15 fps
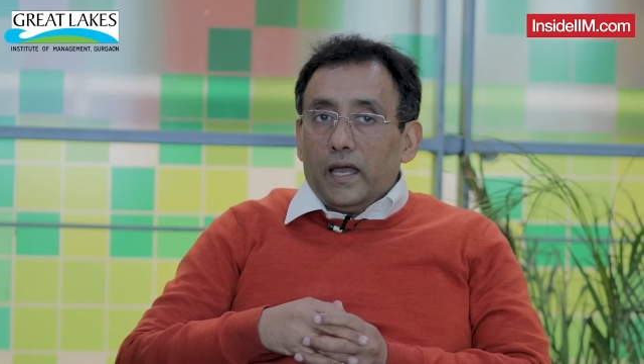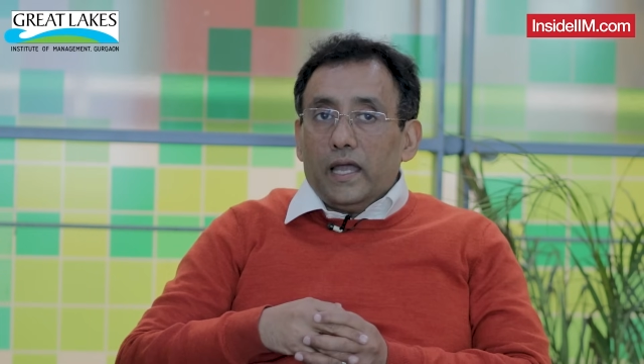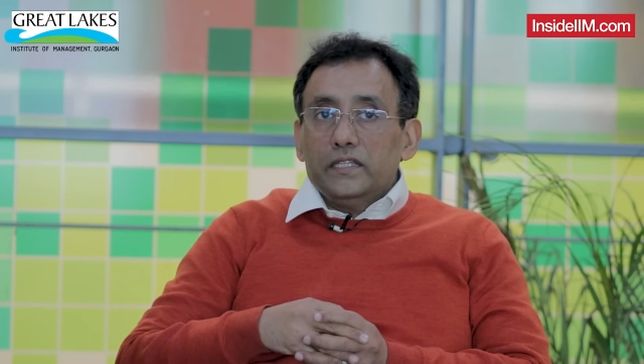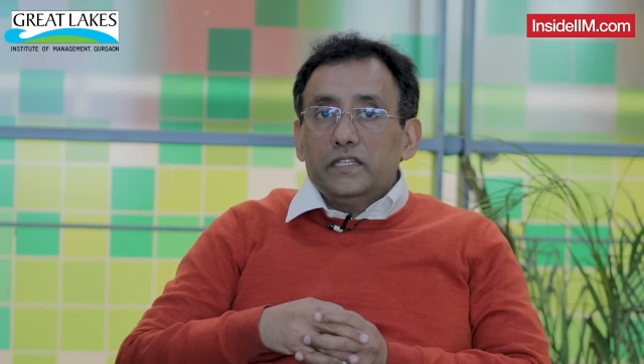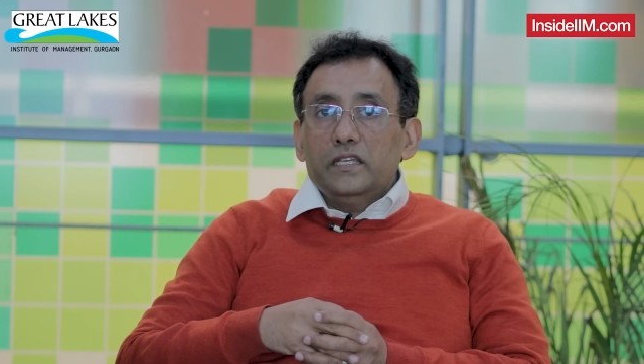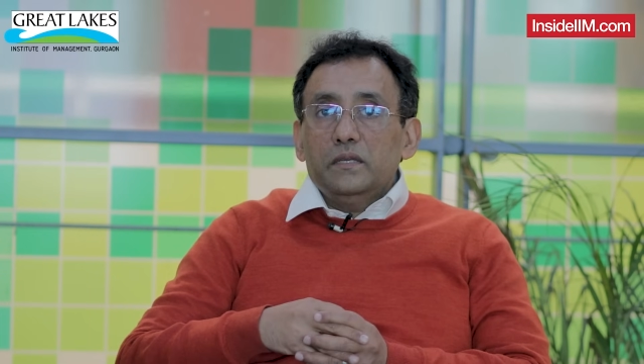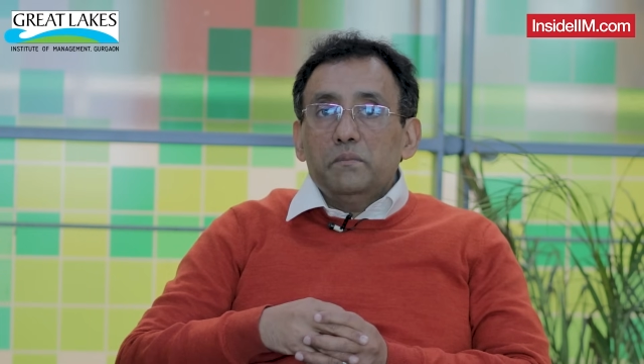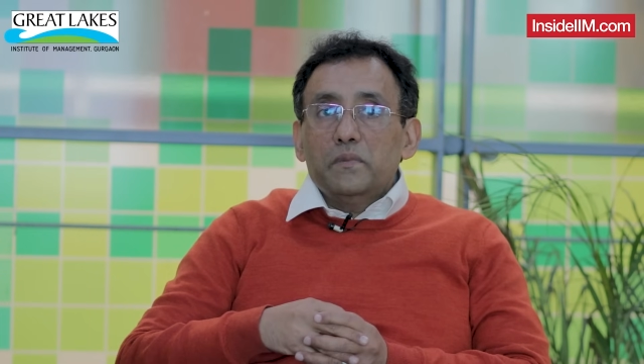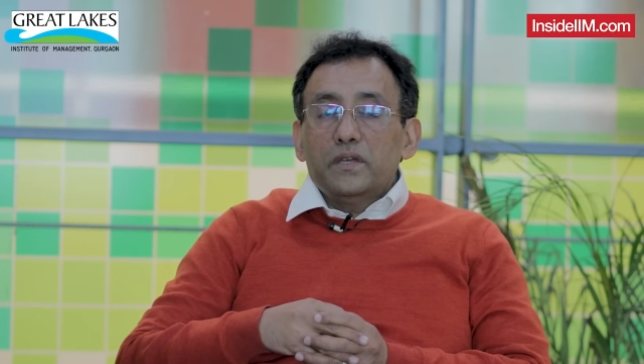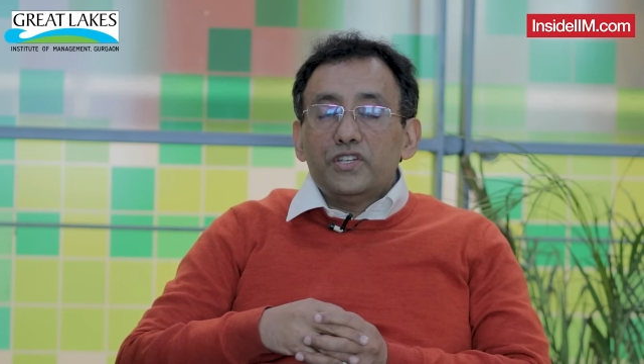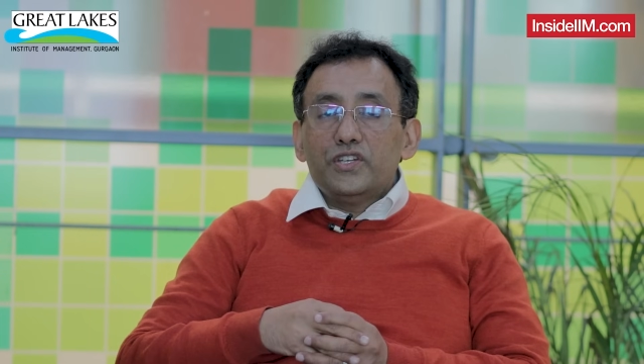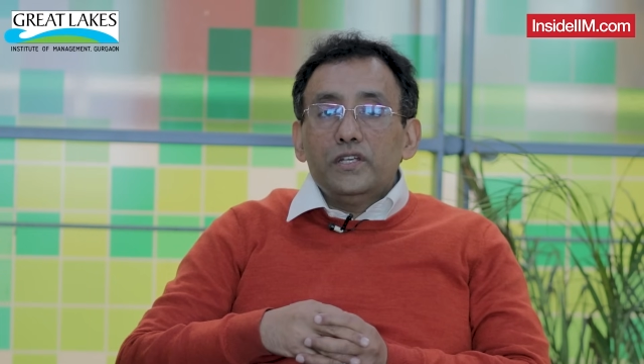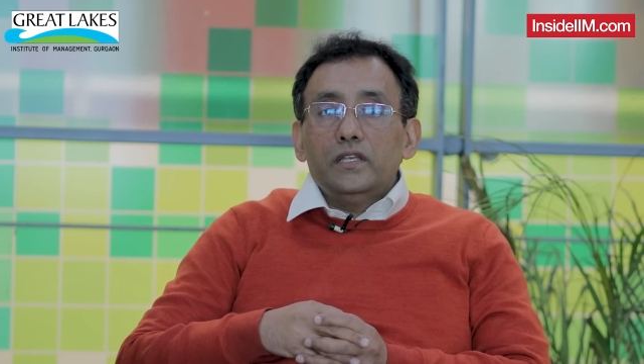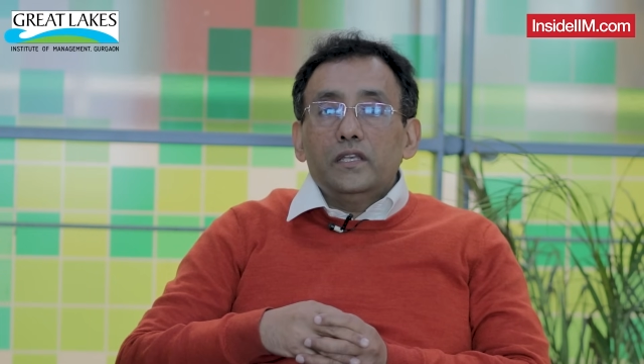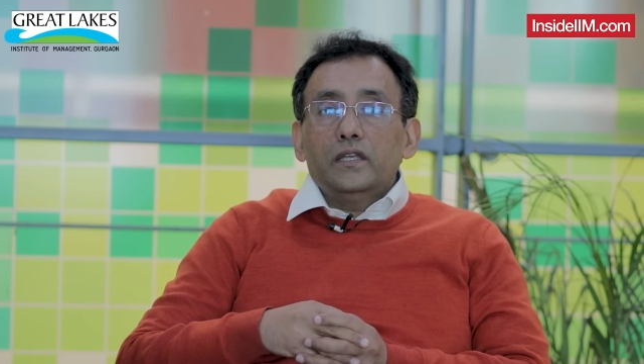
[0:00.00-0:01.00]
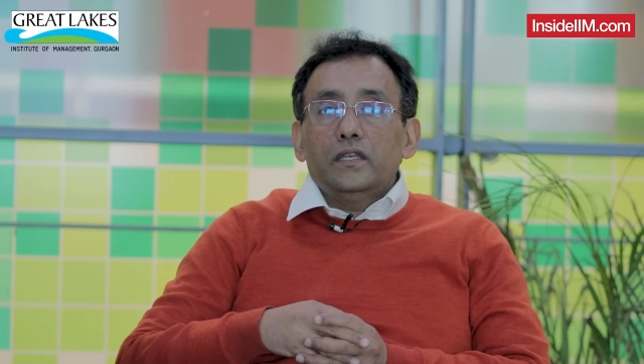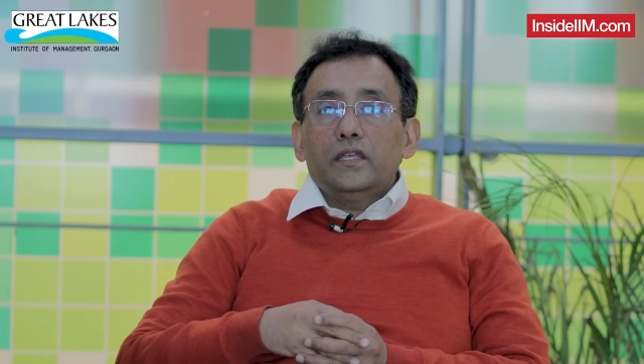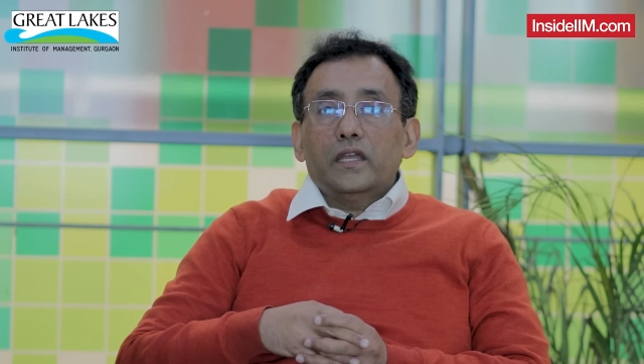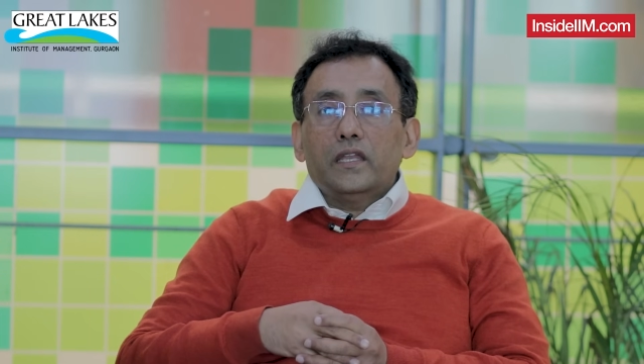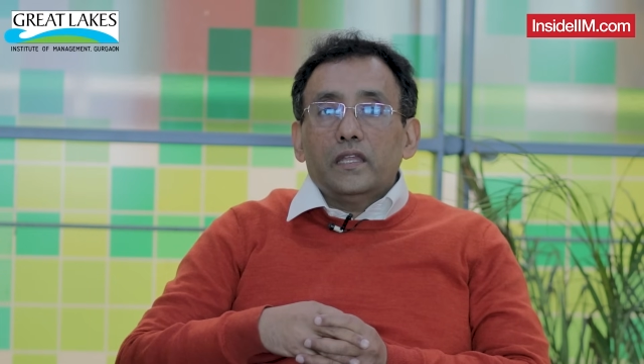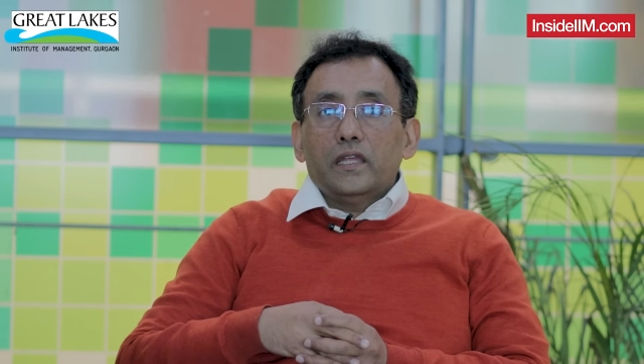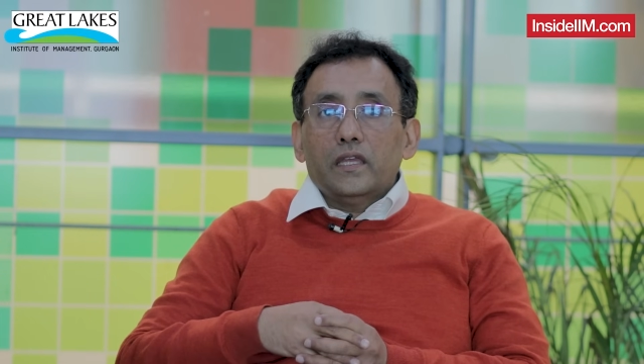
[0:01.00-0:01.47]
I think machine
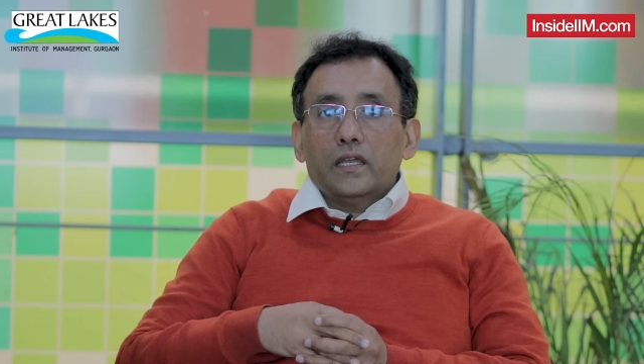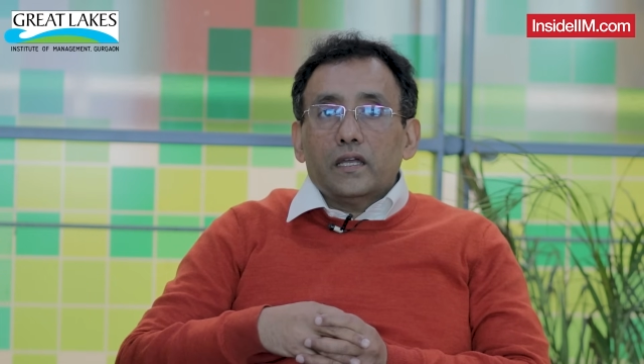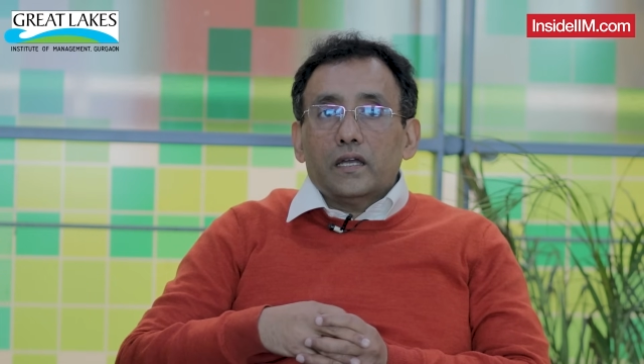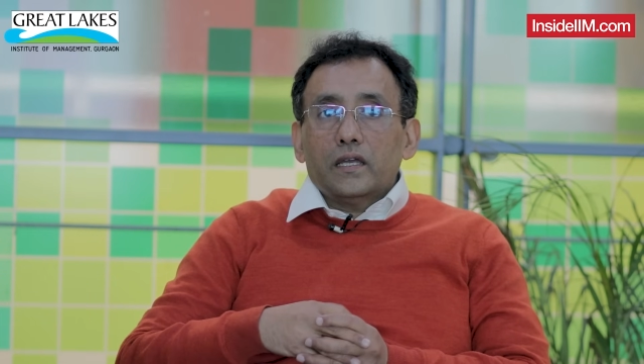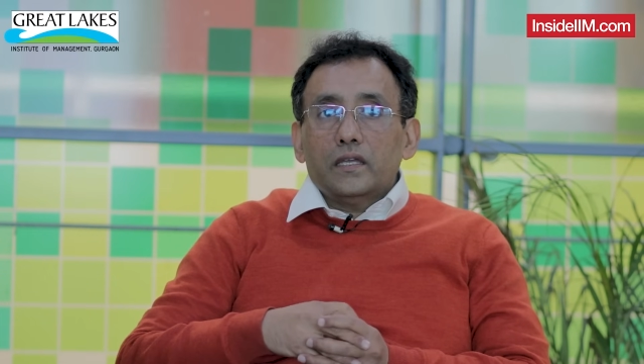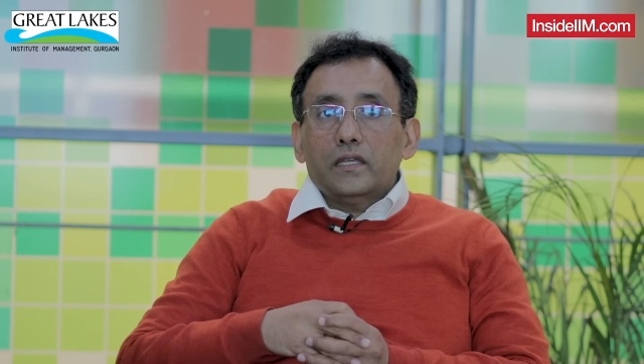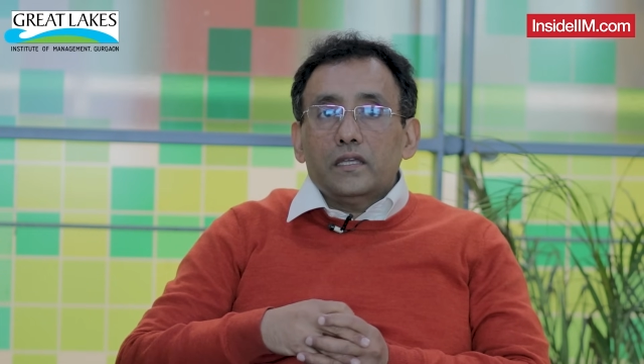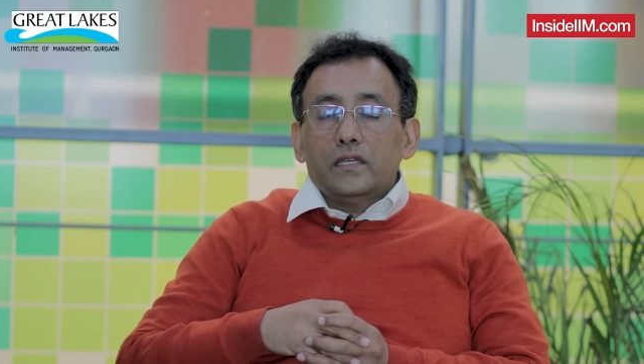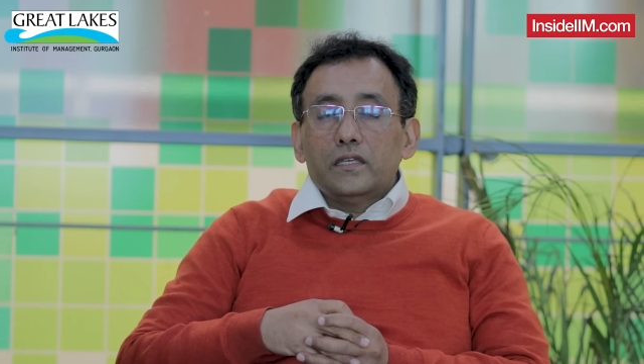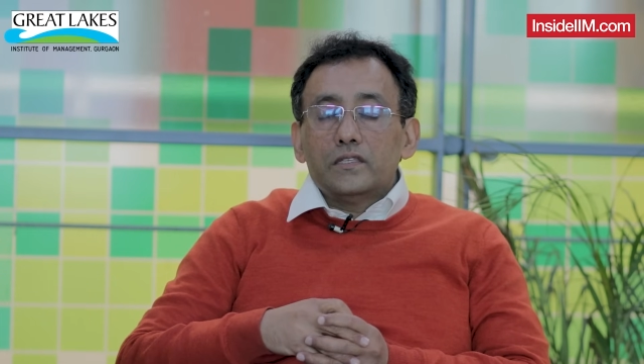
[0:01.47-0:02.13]
learning and AI